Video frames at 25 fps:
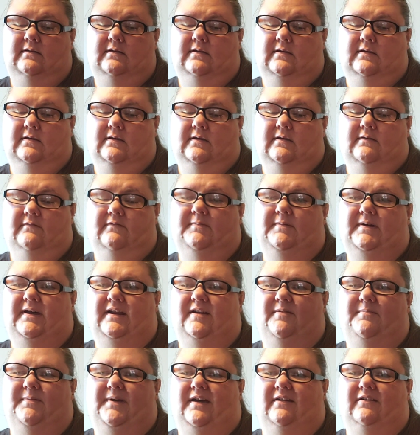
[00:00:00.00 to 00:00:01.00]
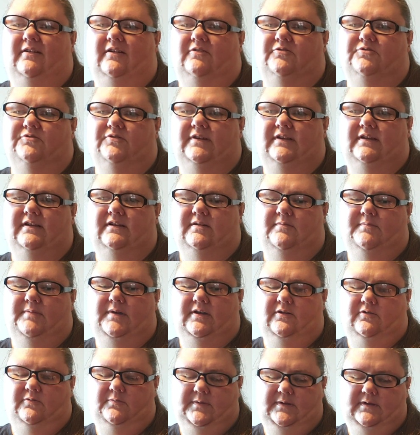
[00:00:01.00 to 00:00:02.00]
If I'm not in a bottle, I'll drink it in the
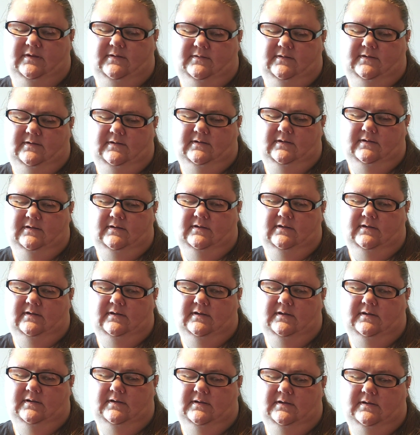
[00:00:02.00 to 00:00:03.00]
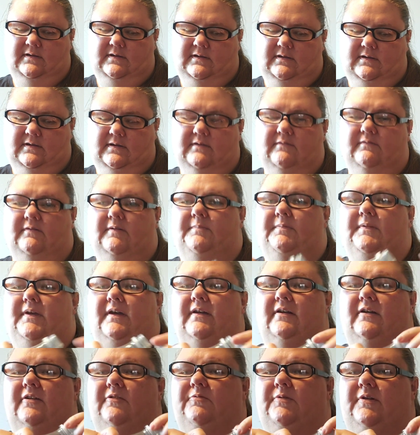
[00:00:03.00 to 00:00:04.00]
bottle, but if I'm
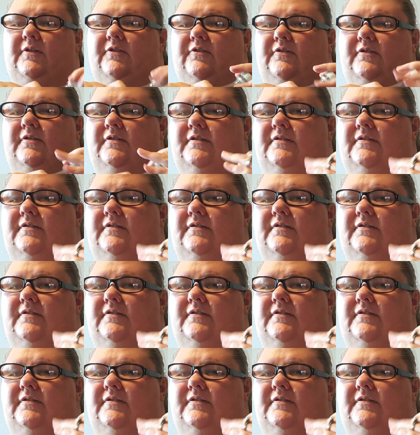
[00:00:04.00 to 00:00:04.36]
not, I'd rather